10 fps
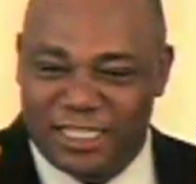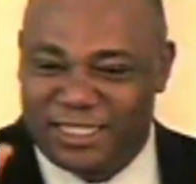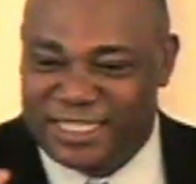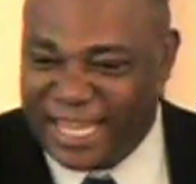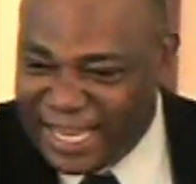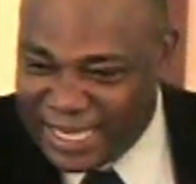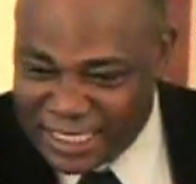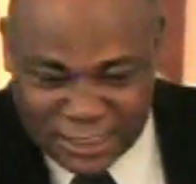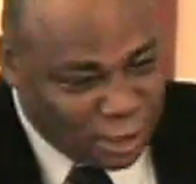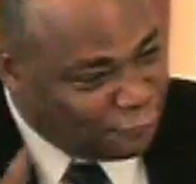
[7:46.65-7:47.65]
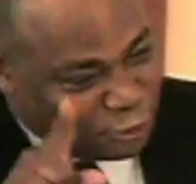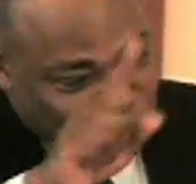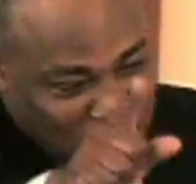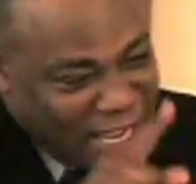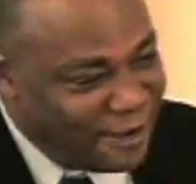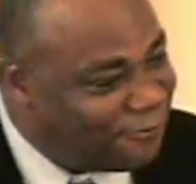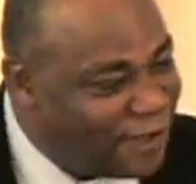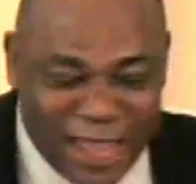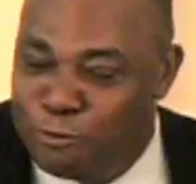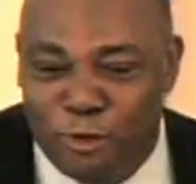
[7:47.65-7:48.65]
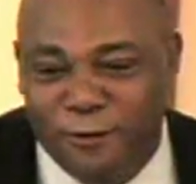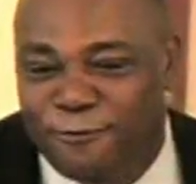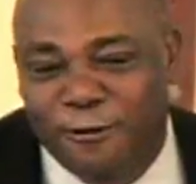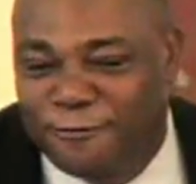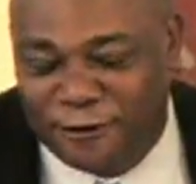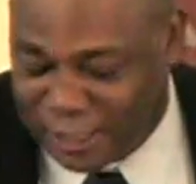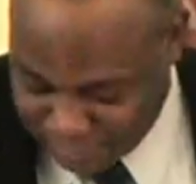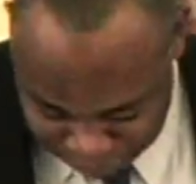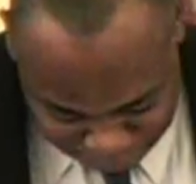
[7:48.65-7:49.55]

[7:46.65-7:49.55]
days of your life I will fulfill.